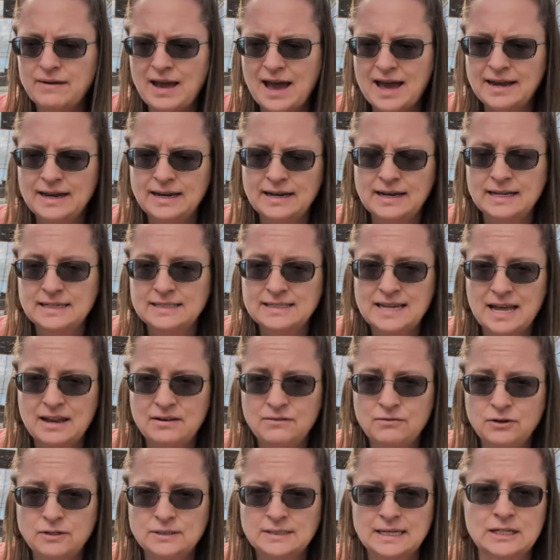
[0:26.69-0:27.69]
added a
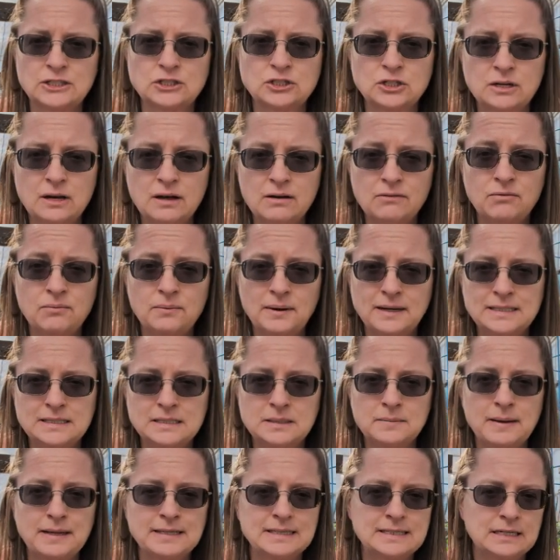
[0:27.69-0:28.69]
10-foot section of
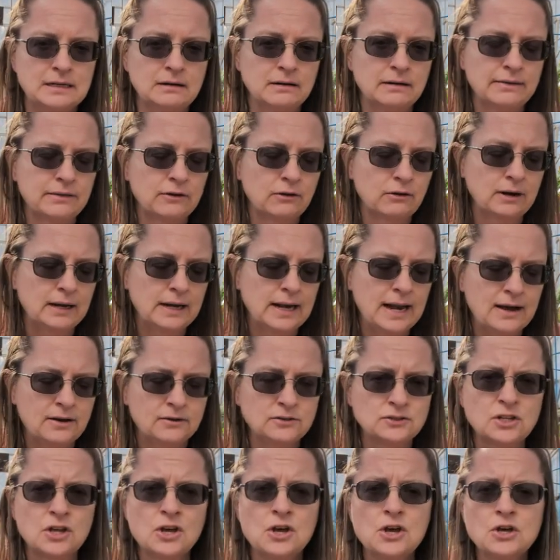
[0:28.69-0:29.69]
raised beds here in the
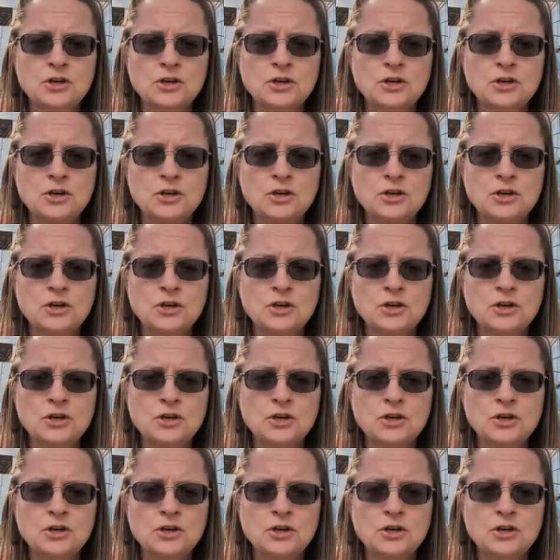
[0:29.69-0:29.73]
greenhouse.